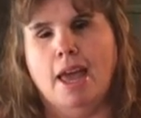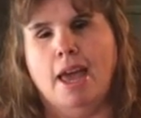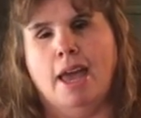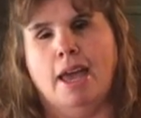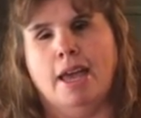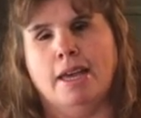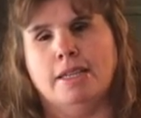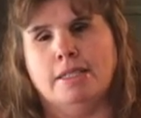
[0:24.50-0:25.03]

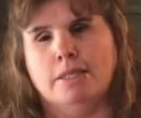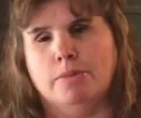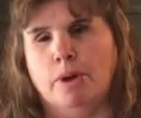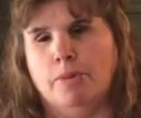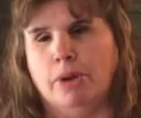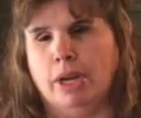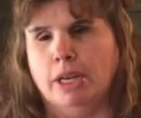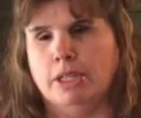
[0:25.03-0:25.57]
And
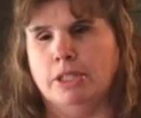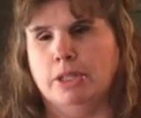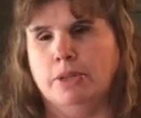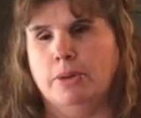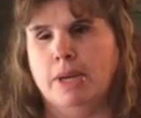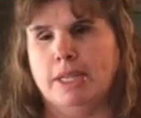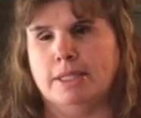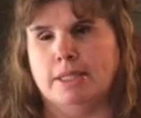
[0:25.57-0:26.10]
what we're going to
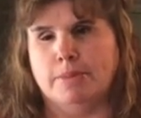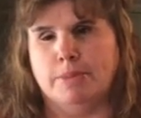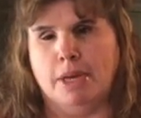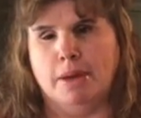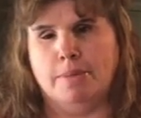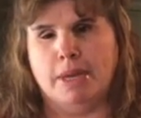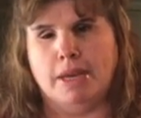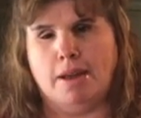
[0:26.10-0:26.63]
do is some
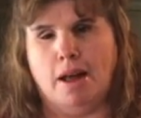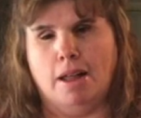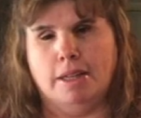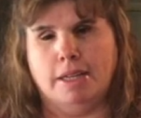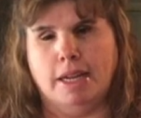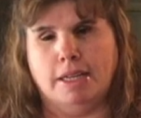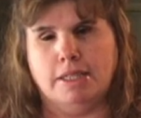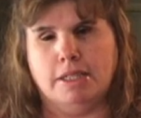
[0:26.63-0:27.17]
yummy
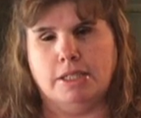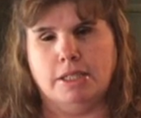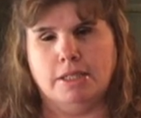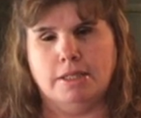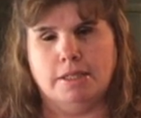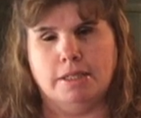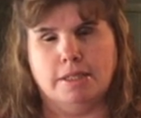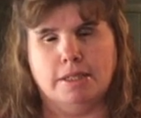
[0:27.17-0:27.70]
holiday
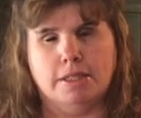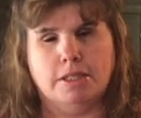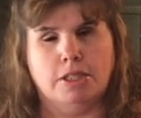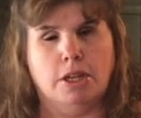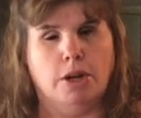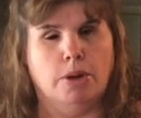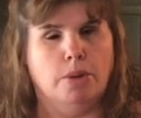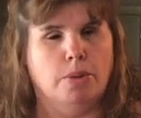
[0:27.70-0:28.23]
dishes.
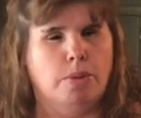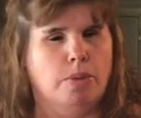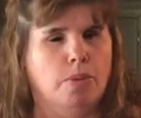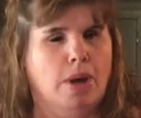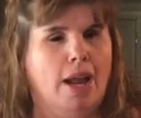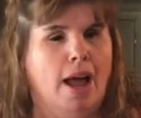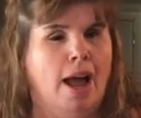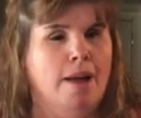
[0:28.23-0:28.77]
So
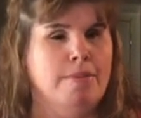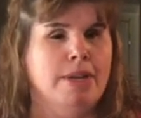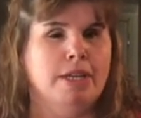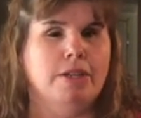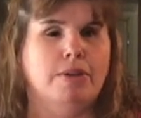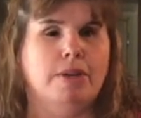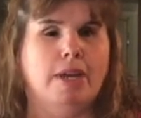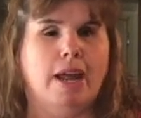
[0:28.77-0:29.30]
what I'm
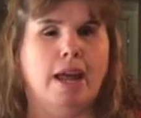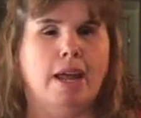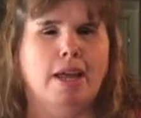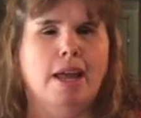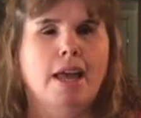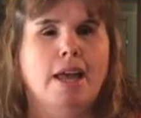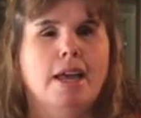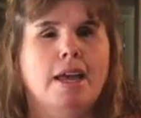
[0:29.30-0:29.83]
going to do
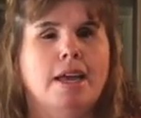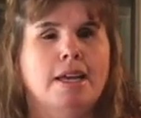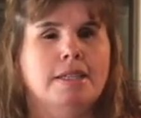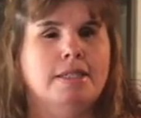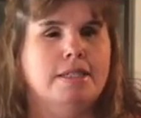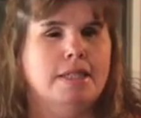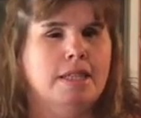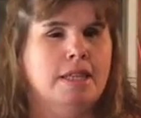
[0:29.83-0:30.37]
today
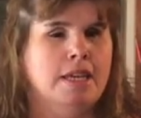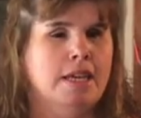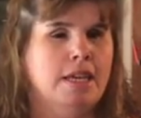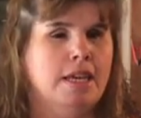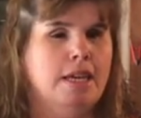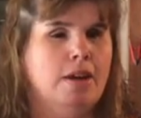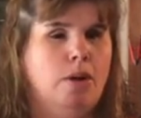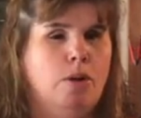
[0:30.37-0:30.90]
is
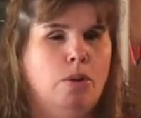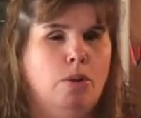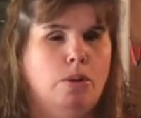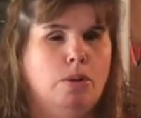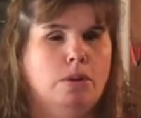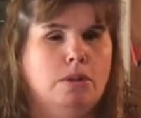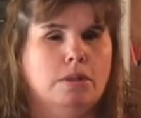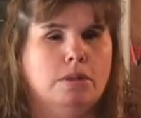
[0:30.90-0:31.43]
the
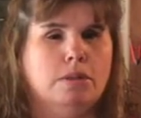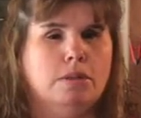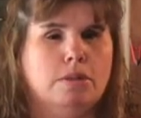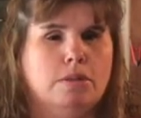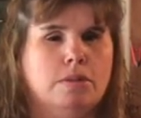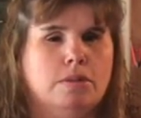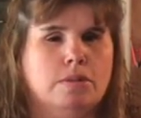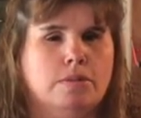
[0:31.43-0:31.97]
whole
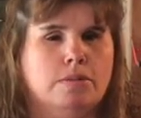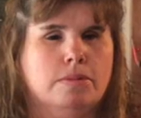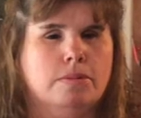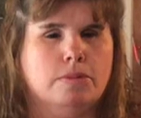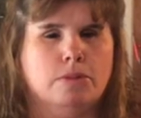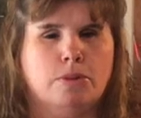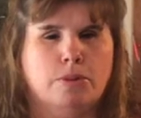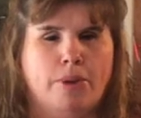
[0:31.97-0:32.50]

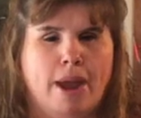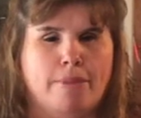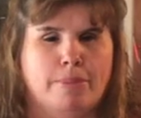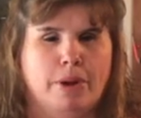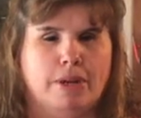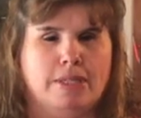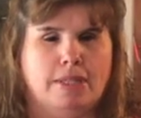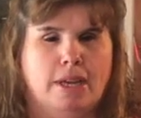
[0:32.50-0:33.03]

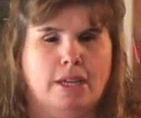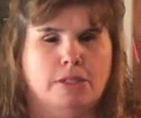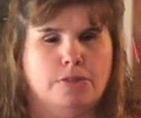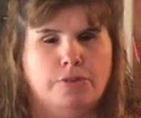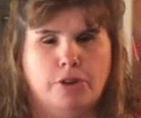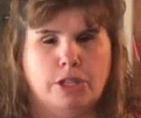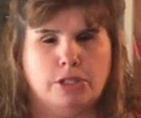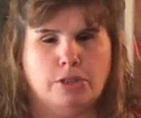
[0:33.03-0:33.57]
cranberry sauce,
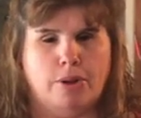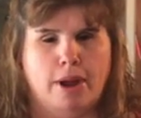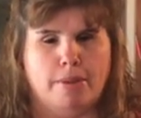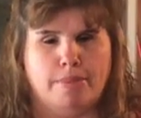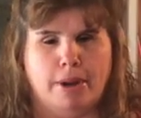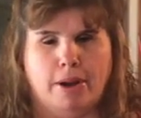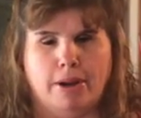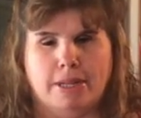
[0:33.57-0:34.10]
fresh
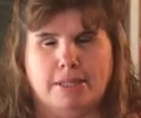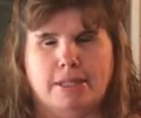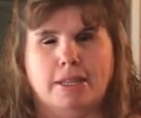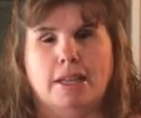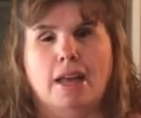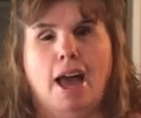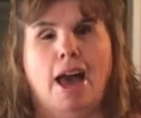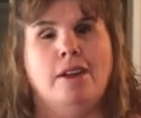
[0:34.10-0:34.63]
cranberries.
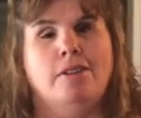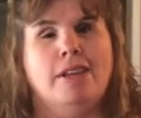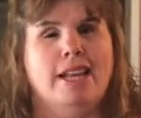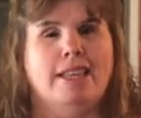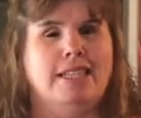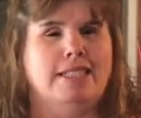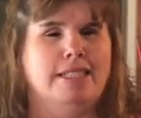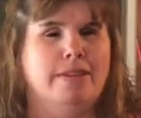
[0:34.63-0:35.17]
I don't
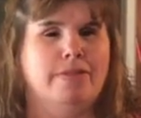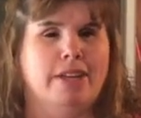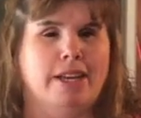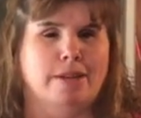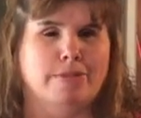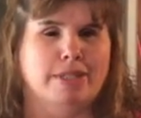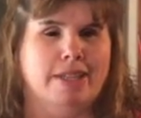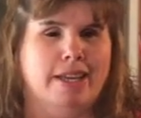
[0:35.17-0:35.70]
like that stuff that
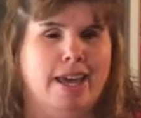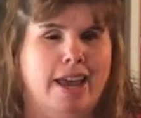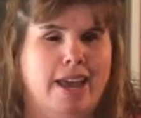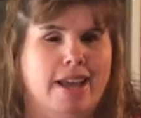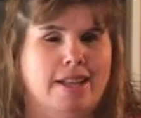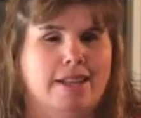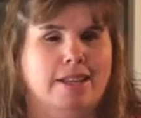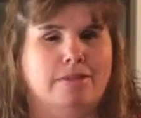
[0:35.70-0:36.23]
comes in a
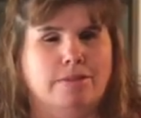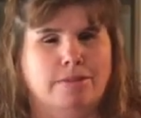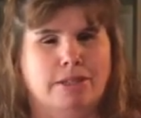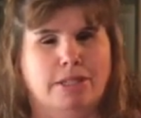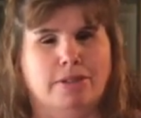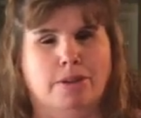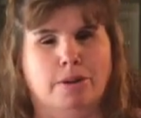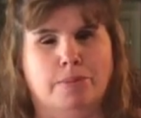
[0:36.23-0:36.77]
can that
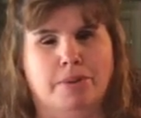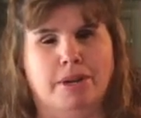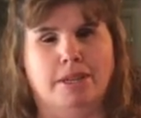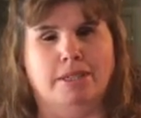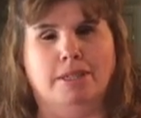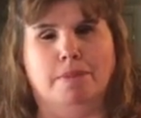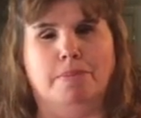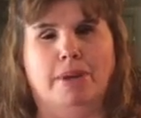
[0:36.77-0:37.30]
when you open
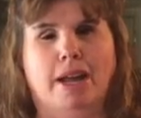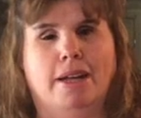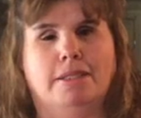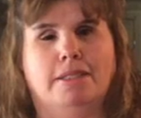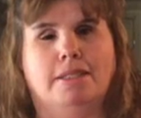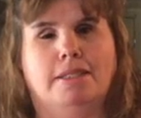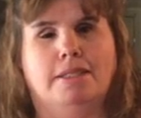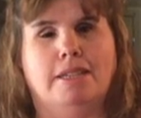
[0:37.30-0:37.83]
it and dump it out,
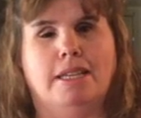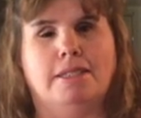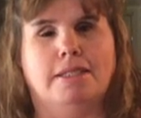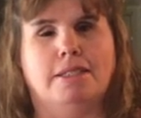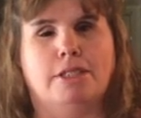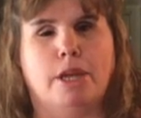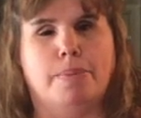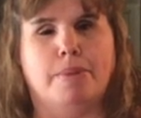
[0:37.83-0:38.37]
it stays
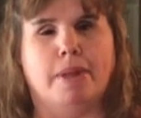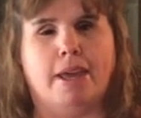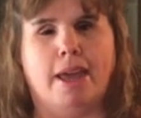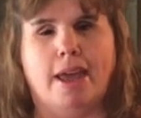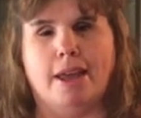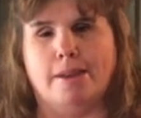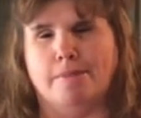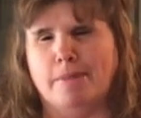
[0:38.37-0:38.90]
the shape of the
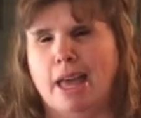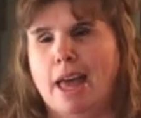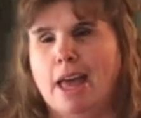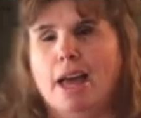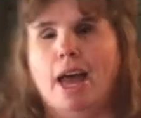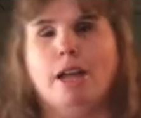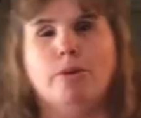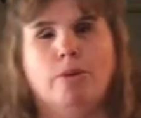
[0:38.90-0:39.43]
can.
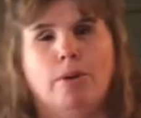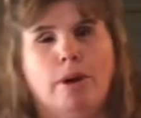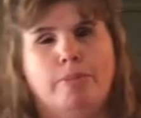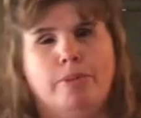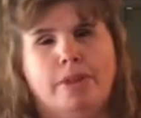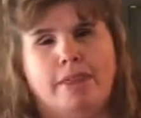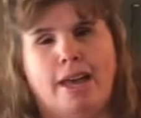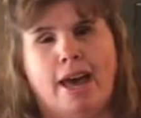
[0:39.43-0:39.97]
I grew
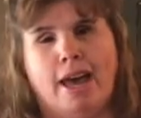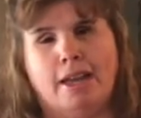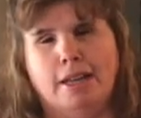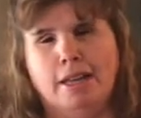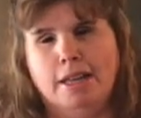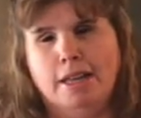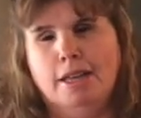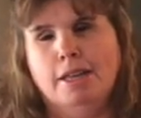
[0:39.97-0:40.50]
up with
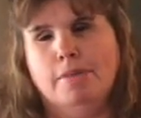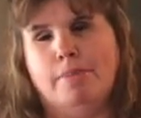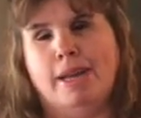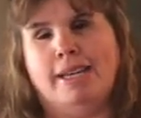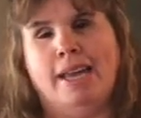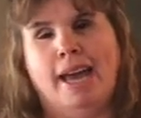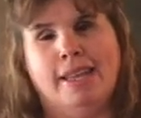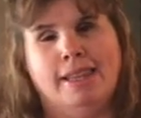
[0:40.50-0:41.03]
that. My
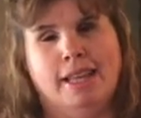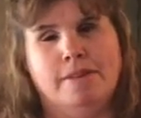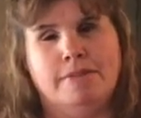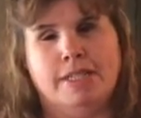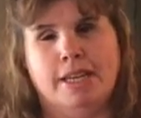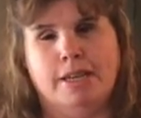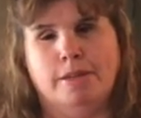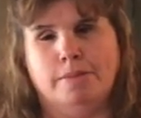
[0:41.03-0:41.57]
dad
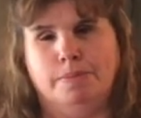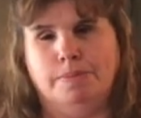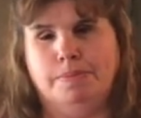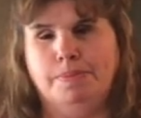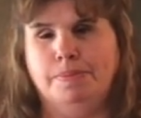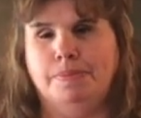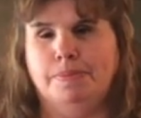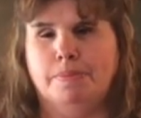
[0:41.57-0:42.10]
loves it,
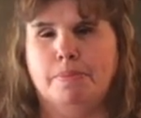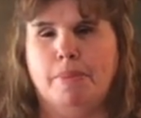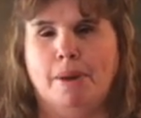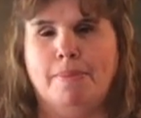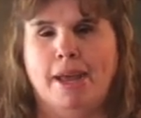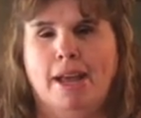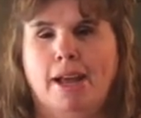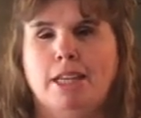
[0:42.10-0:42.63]

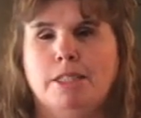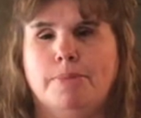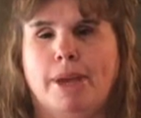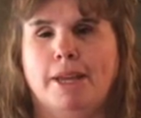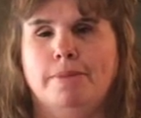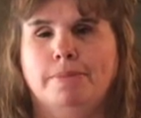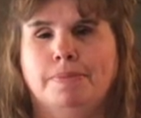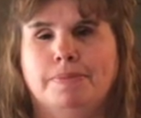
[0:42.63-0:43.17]
but my
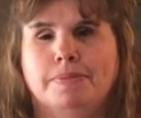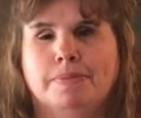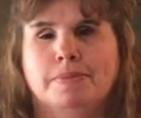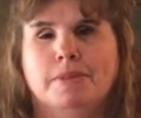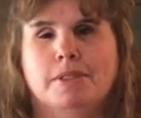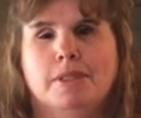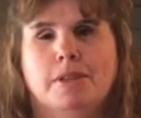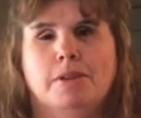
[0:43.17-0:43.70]
husband,
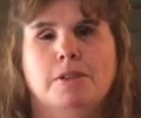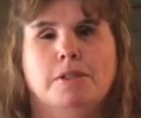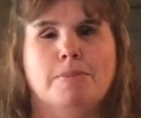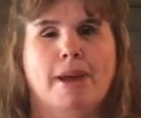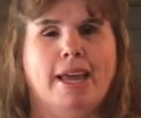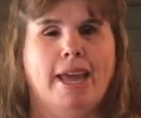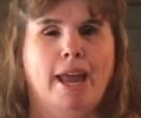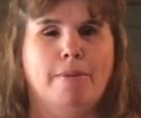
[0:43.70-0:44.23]
who's
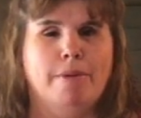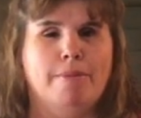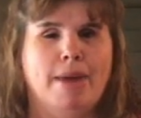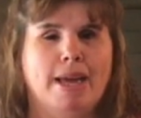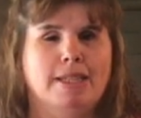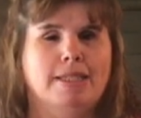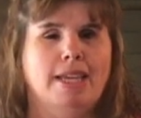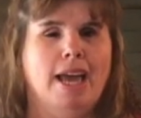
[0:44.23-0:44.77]
my
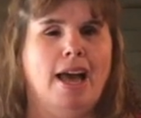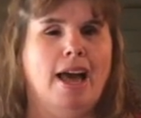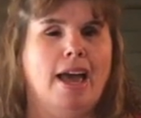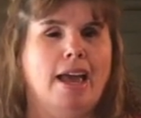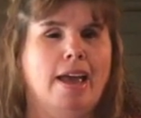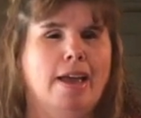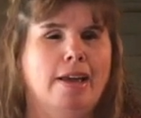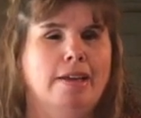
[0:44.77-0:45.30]
cameraman, say
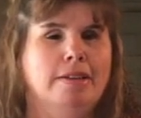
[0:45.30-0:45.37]
hi.